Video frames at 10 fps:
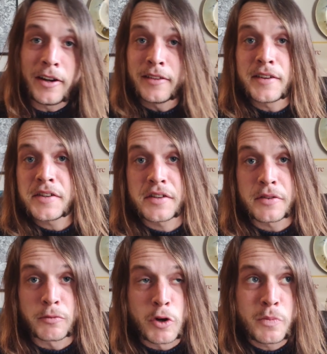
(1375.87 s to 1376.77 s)
in
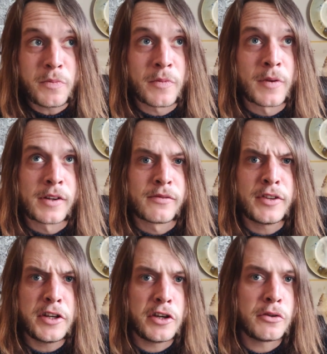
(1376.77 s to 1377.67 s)
this room,
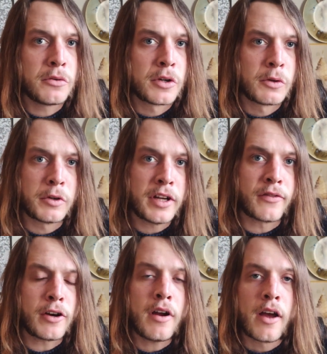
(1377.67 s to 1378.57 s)
video,
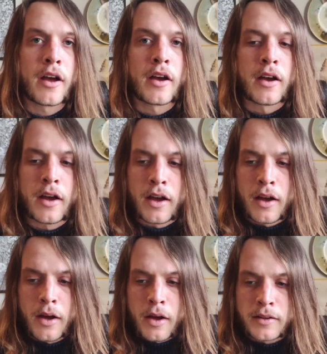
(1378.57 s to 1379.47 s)
whatever,
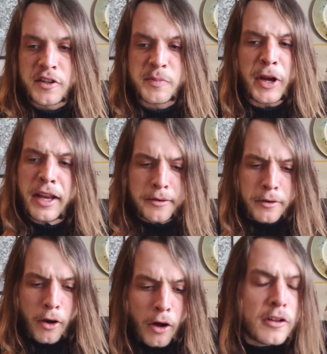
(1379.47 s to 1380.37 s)
despite
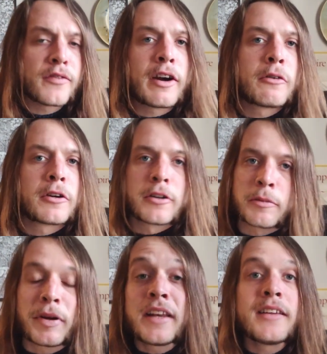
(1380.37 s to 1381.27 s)
all of our
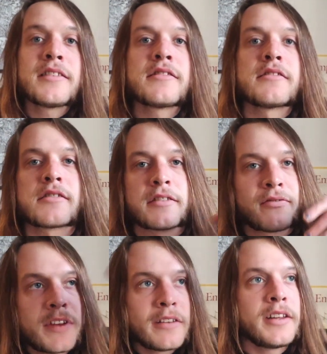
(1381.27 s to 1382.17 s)
opinions
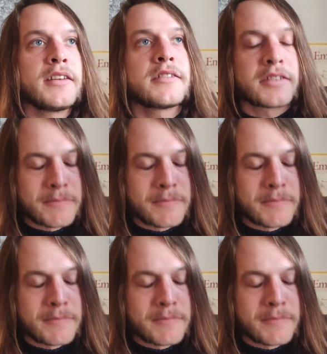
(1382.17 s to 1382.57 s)
and feelings